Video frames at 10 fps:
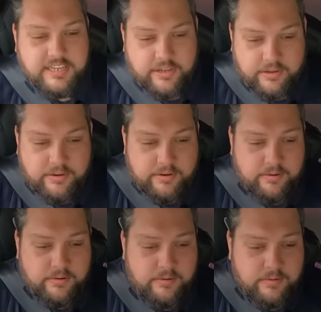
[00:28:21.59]

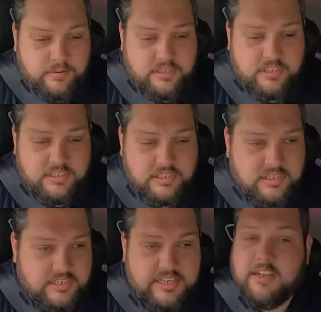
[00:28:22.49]
you.
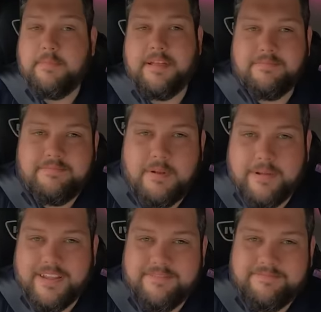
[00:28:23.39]
See you in a bit. Bye bye.